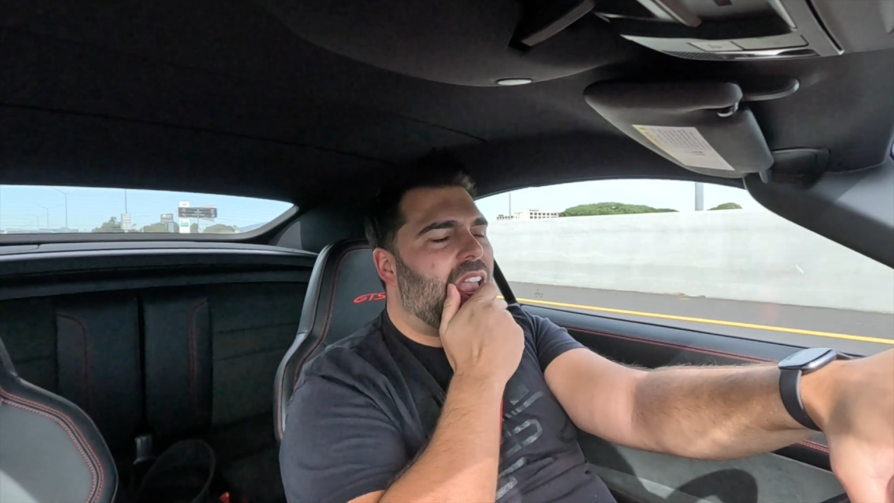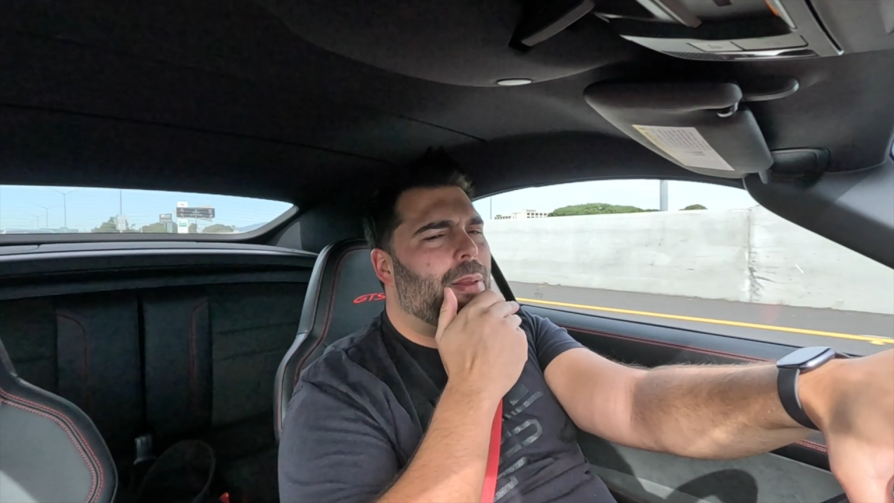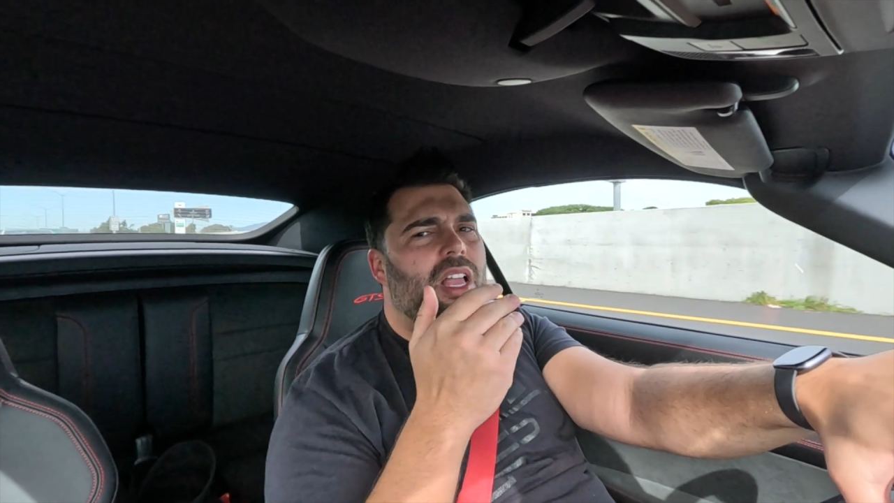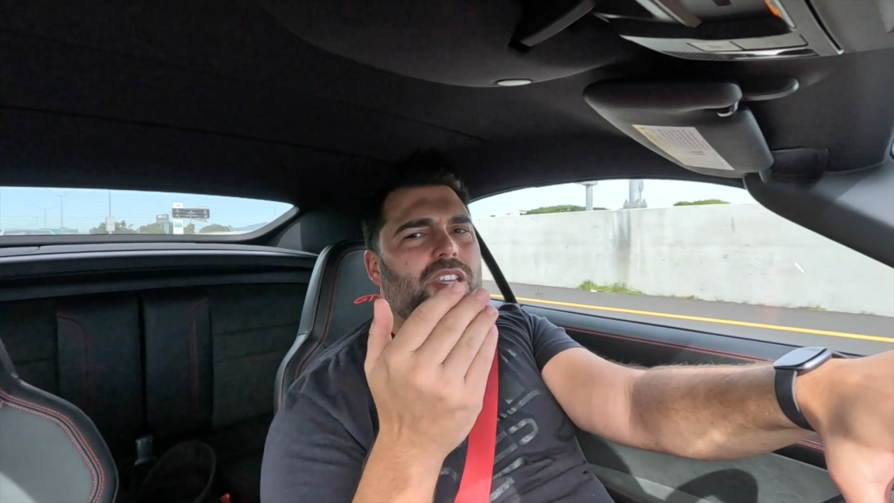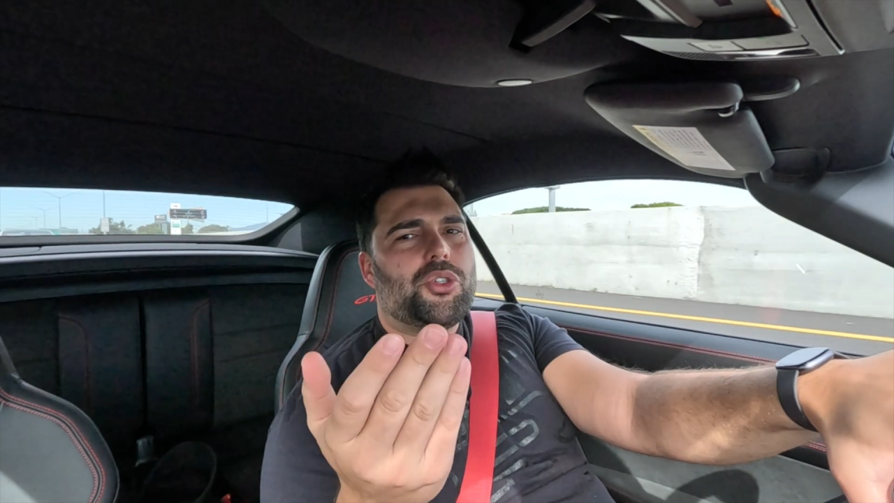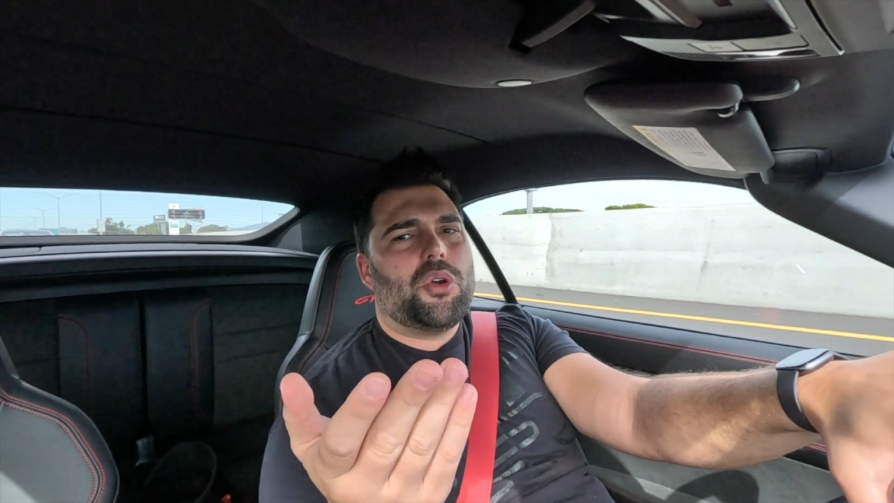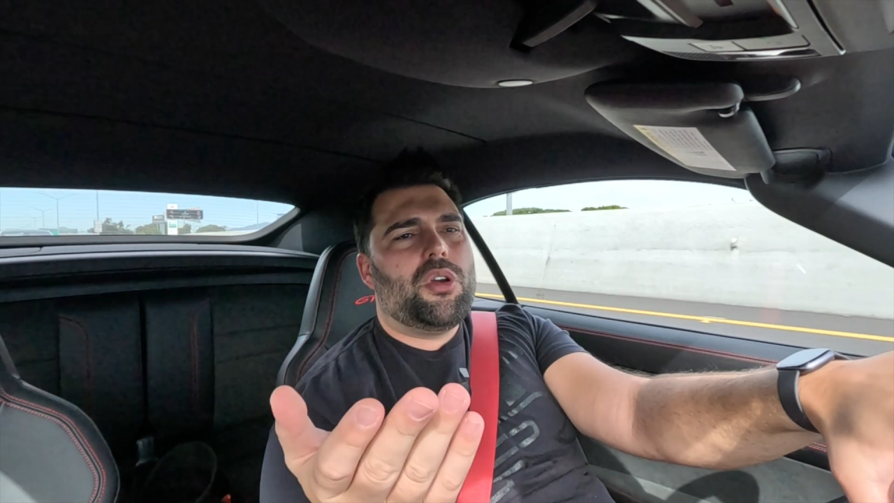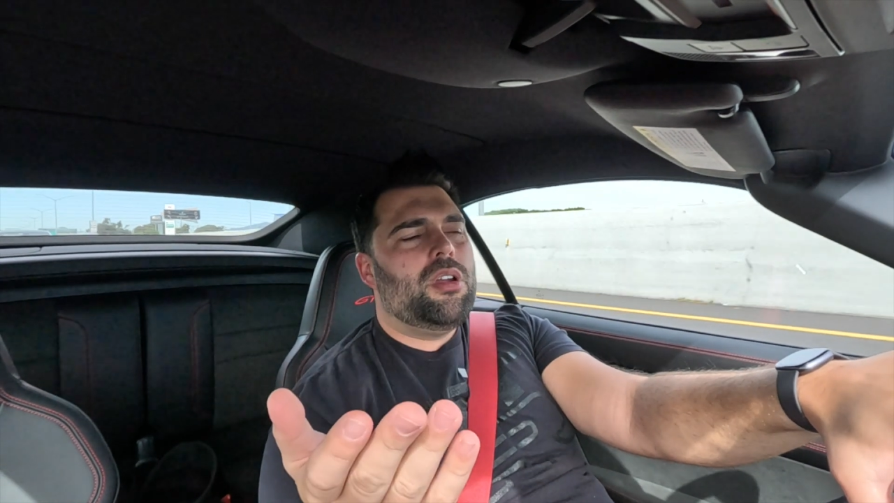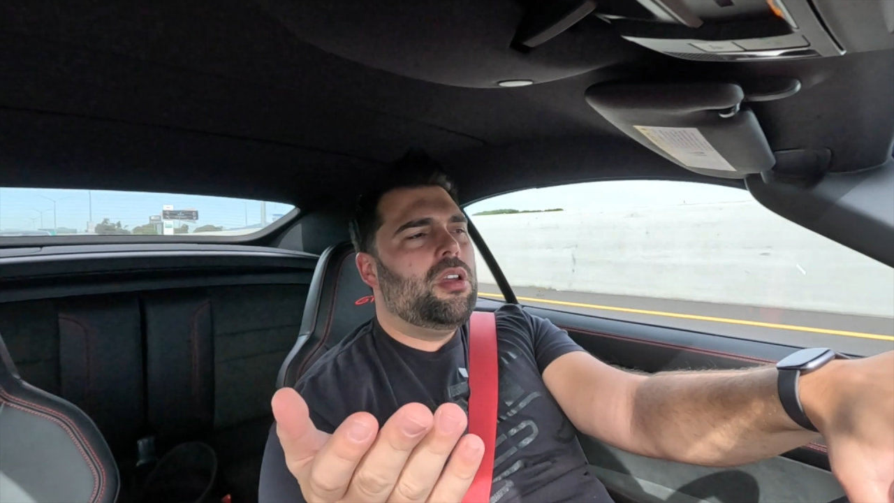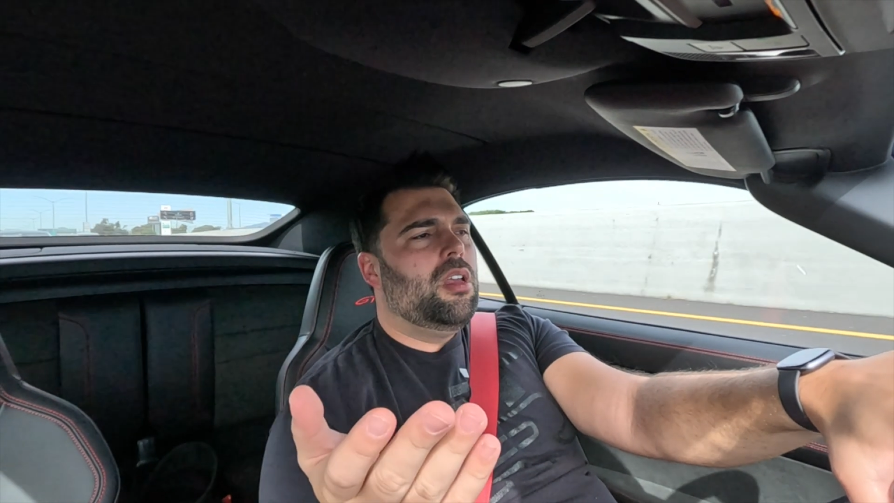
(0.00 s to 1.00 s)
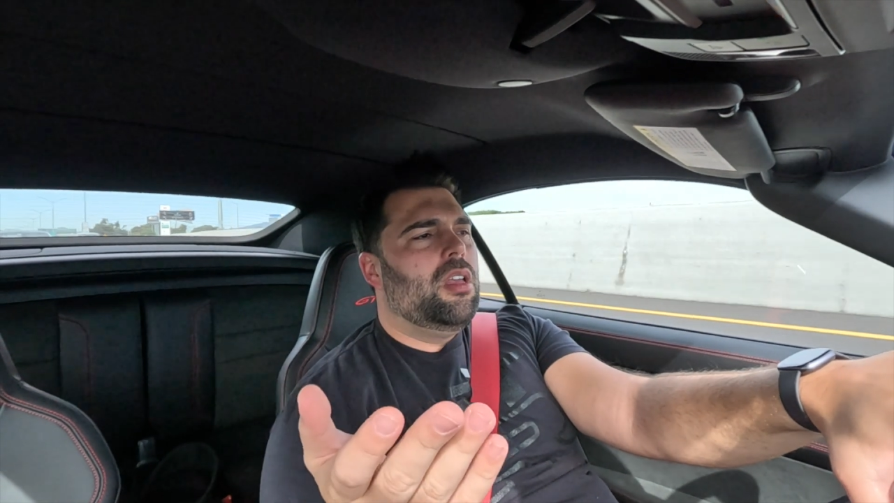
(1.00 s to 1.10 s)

I'm not sure.